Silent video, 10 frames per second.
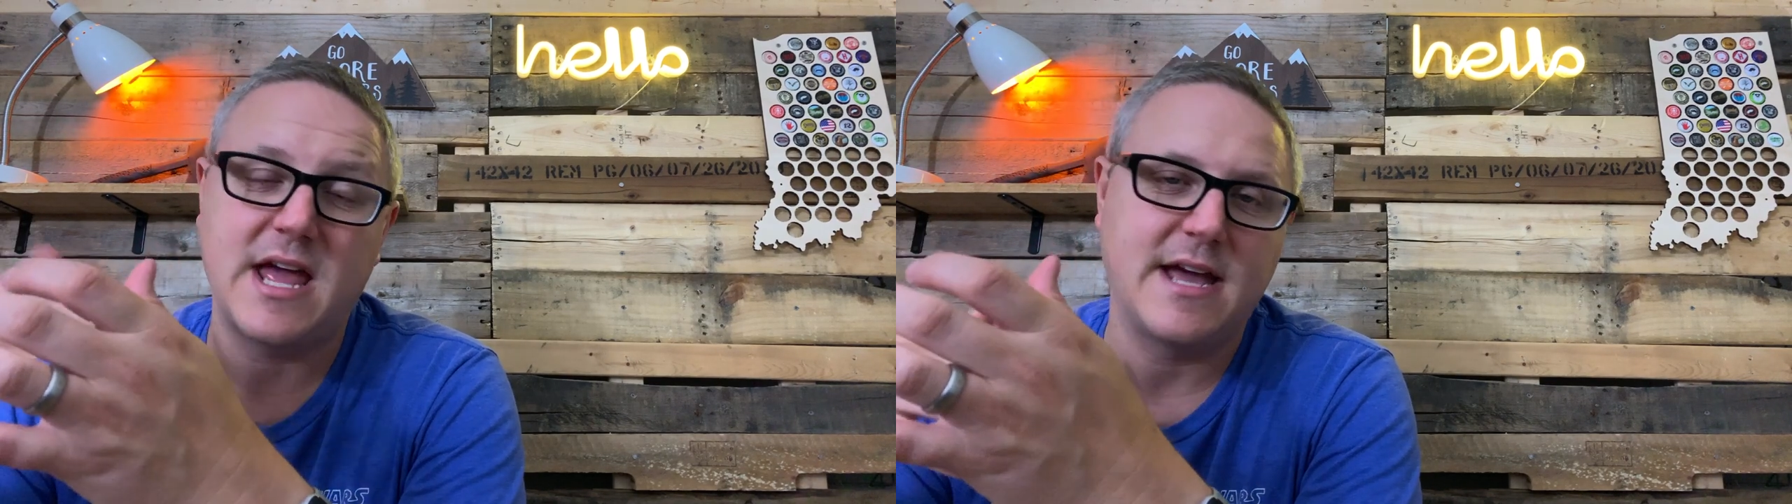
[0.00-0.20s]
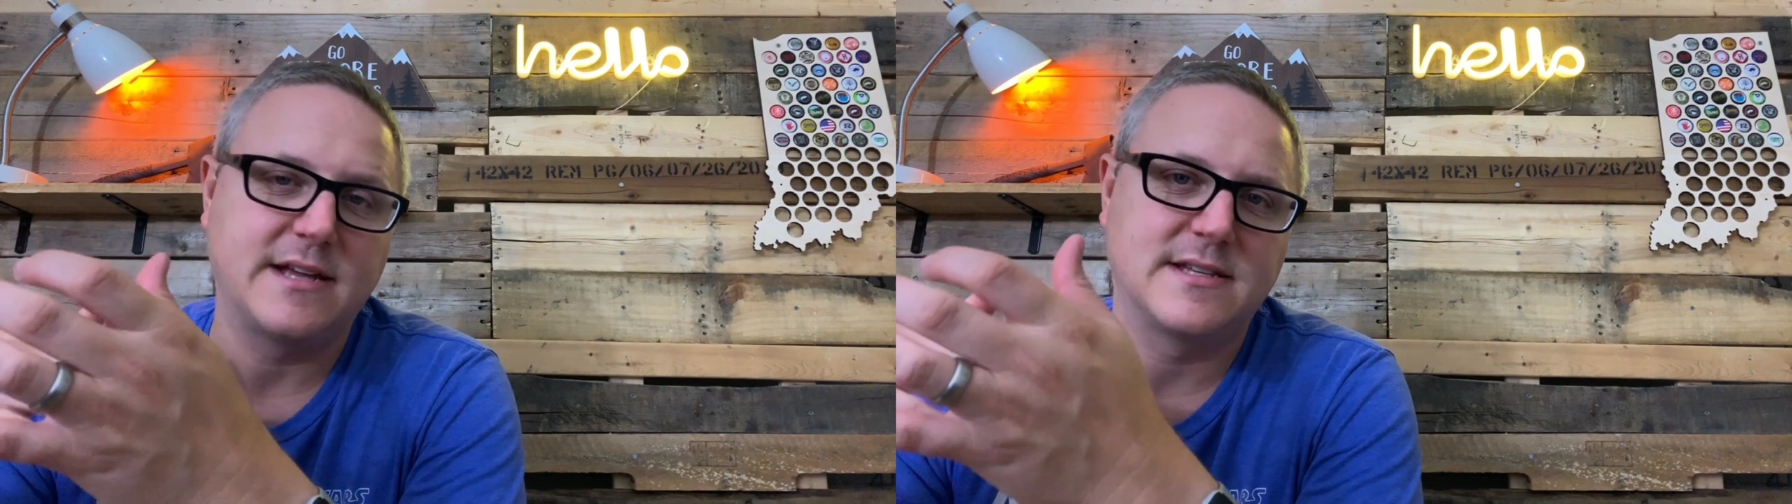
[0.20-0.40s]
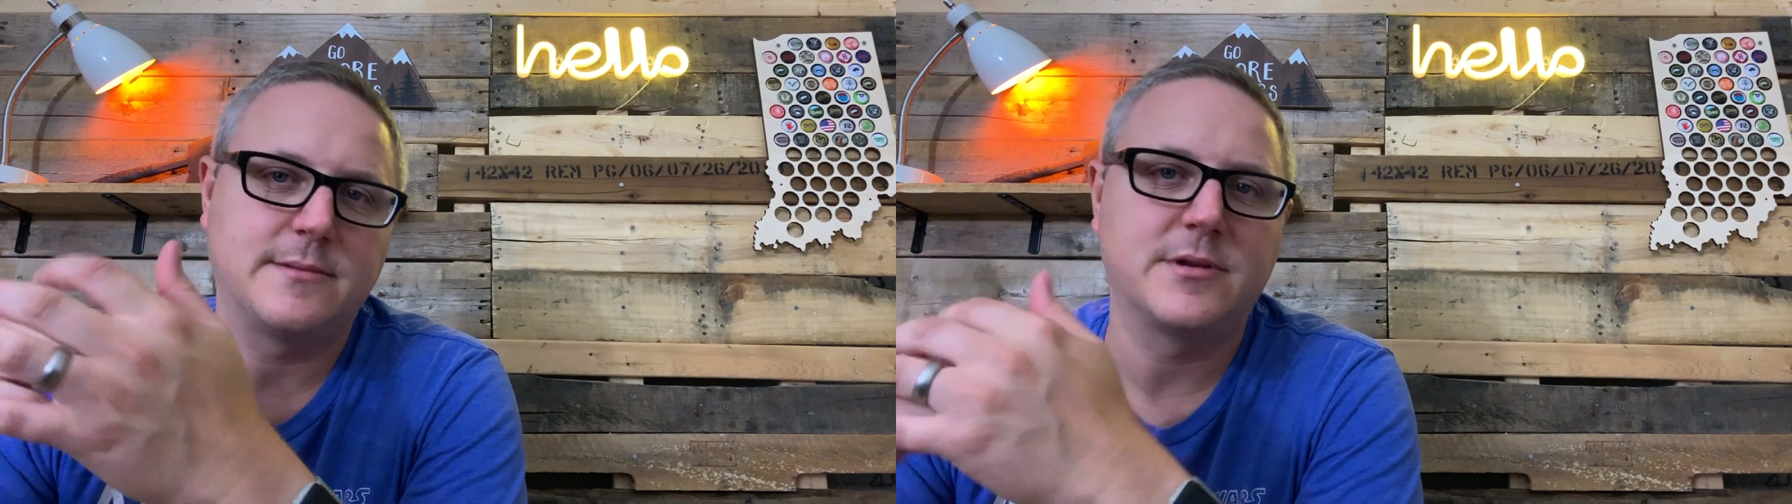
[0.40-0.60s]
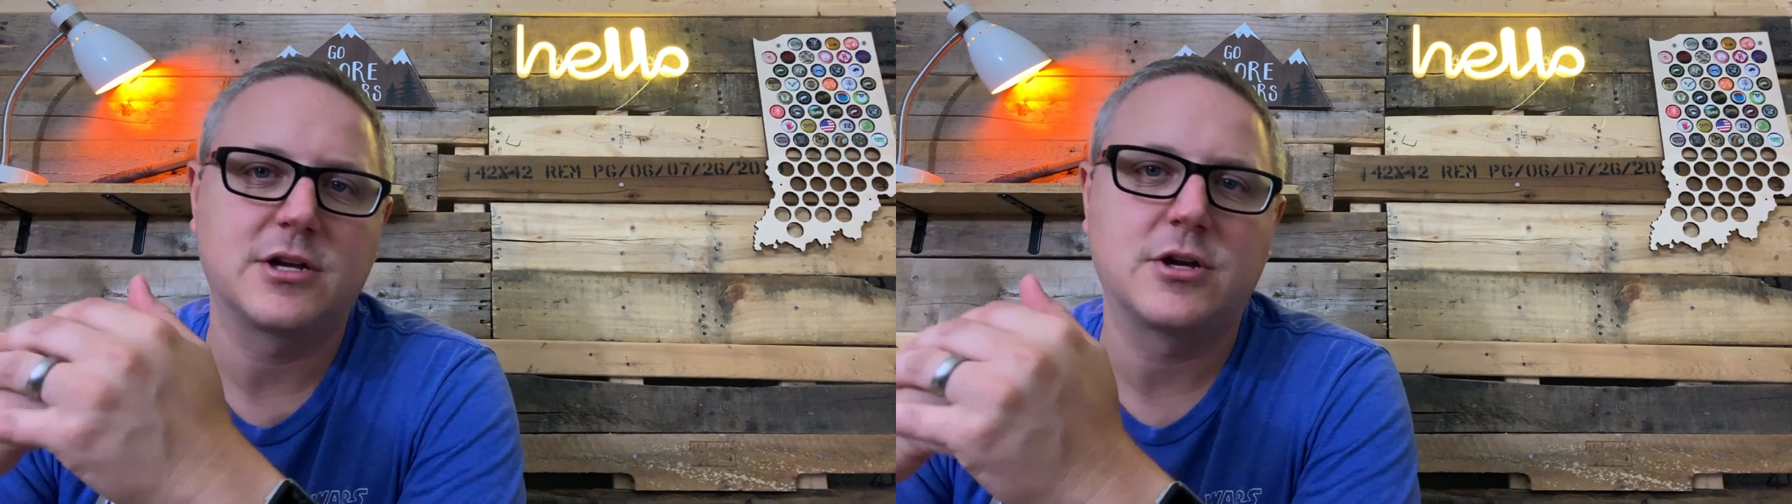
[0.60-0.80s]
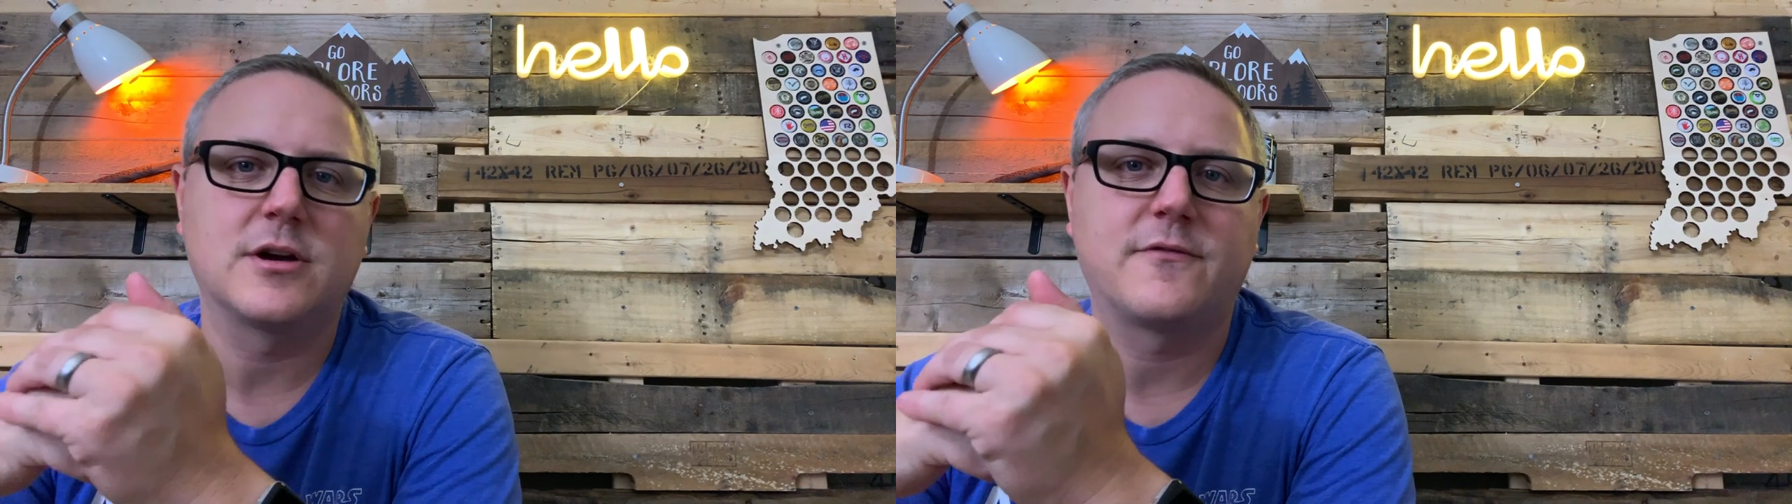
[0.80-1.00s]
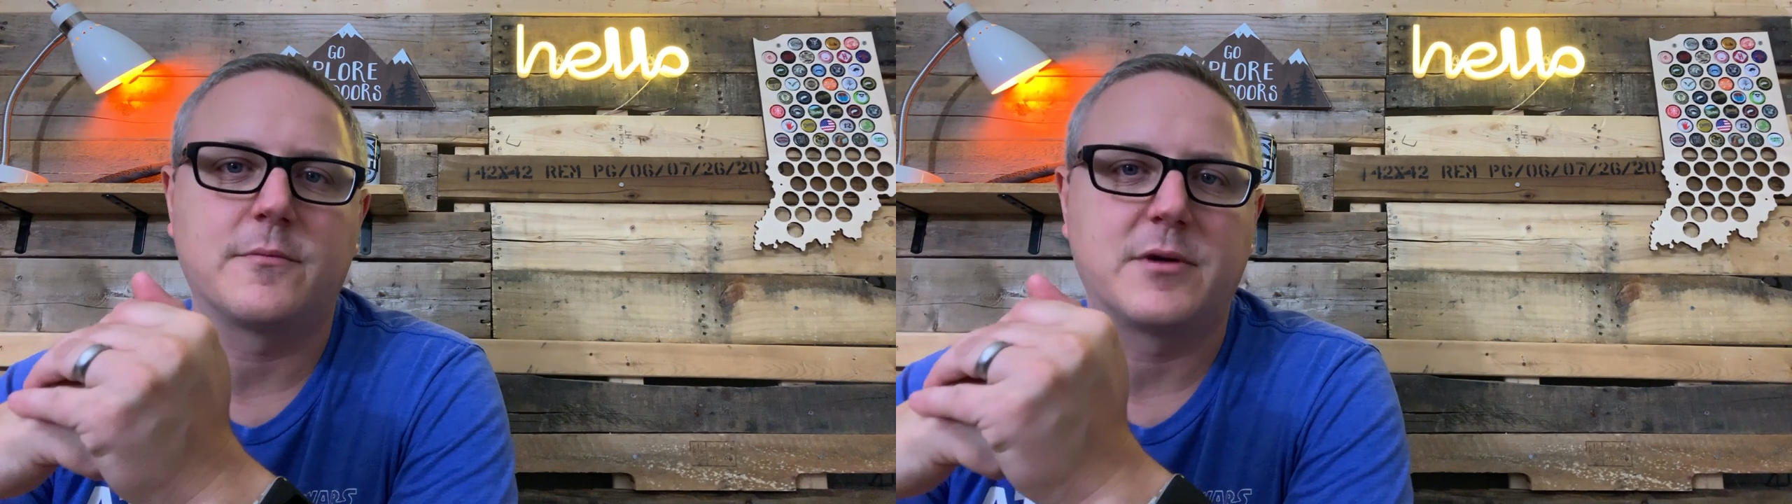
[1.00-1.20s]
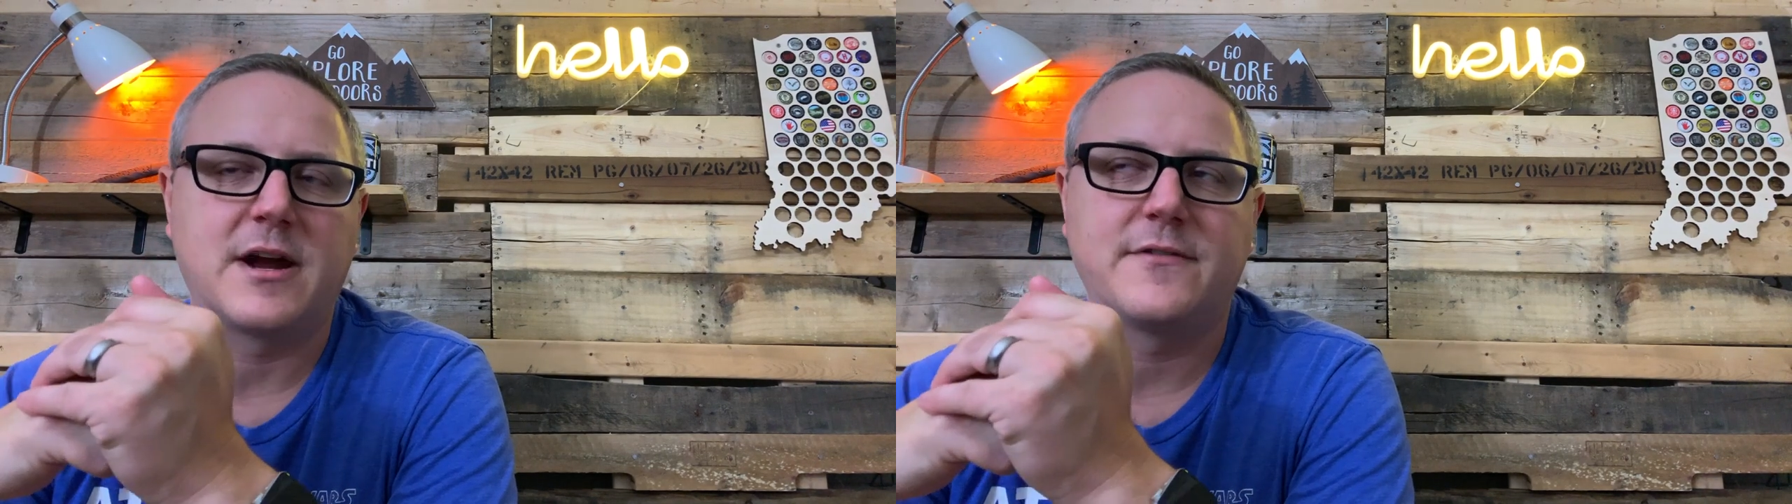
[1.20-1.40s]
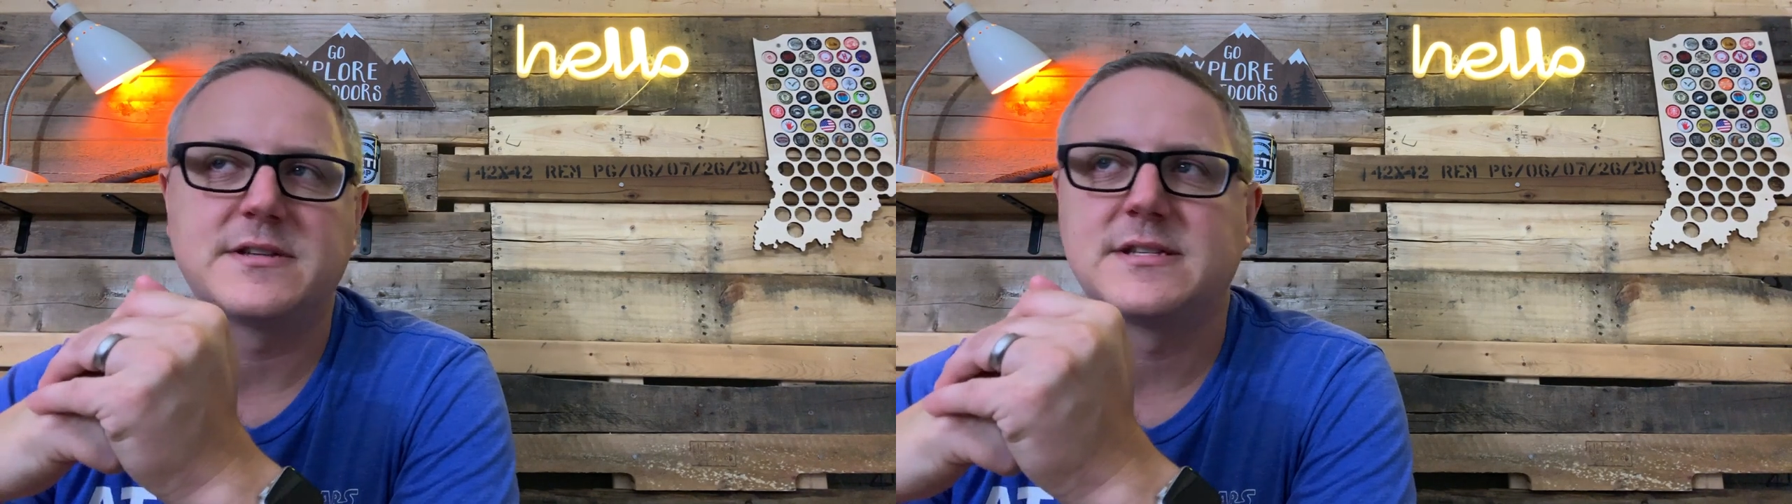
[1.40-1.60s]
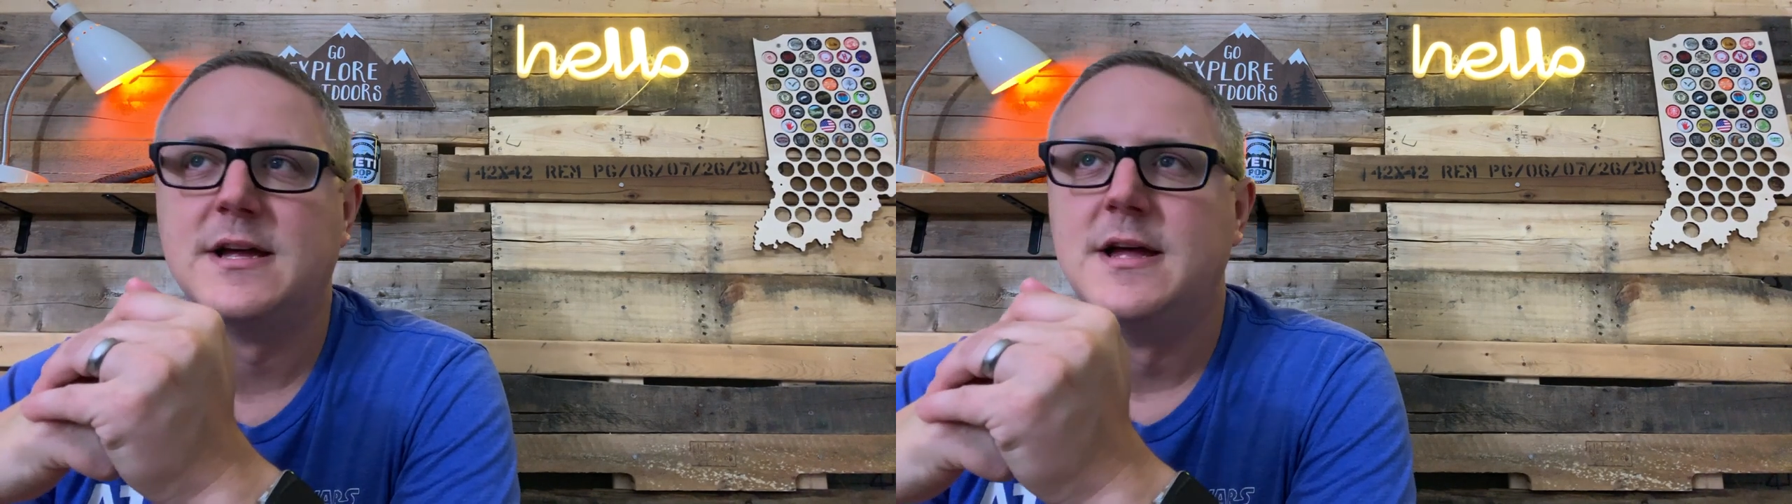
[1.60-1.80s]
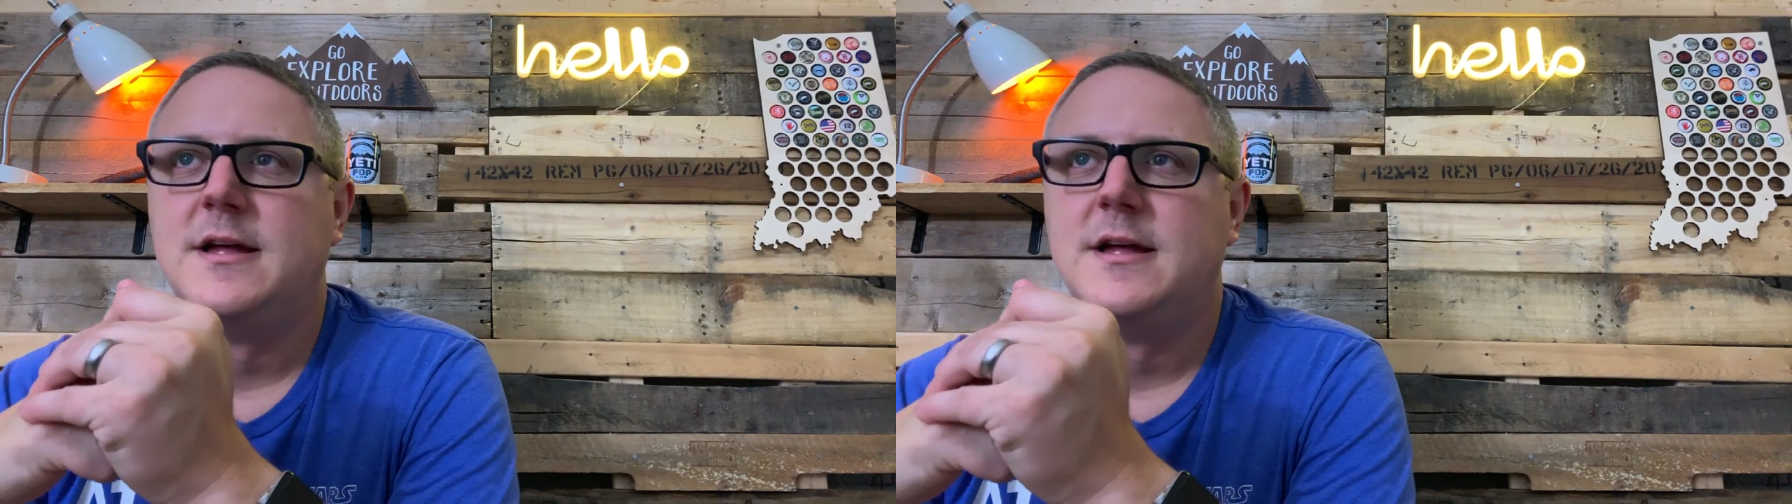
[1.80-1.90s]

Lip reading: eggs that I'm going to cook for breakfast. So